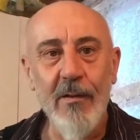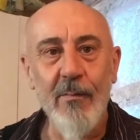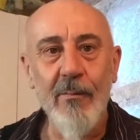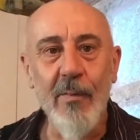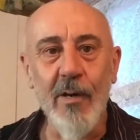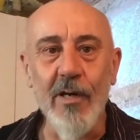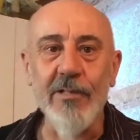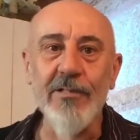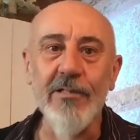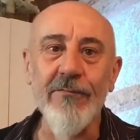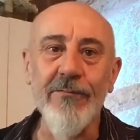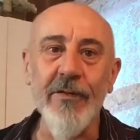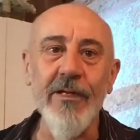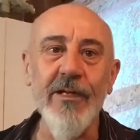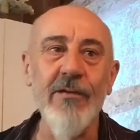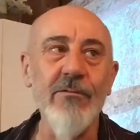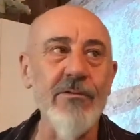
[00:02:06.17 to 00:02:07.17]

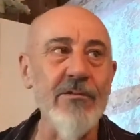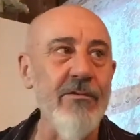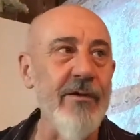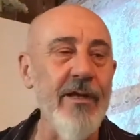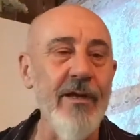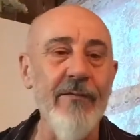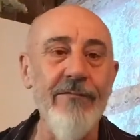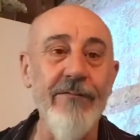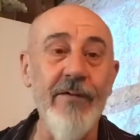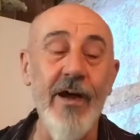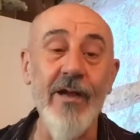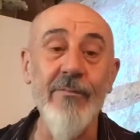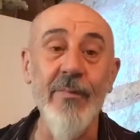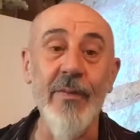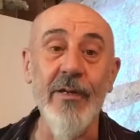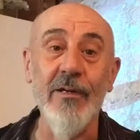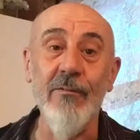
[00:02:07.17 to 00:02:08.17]
Mercifully, it was only a
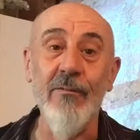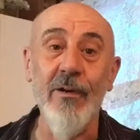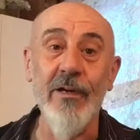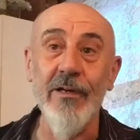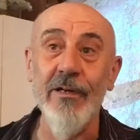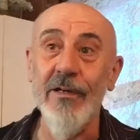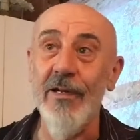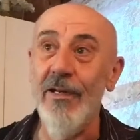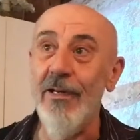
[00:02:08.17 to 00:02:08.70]
5-minute one.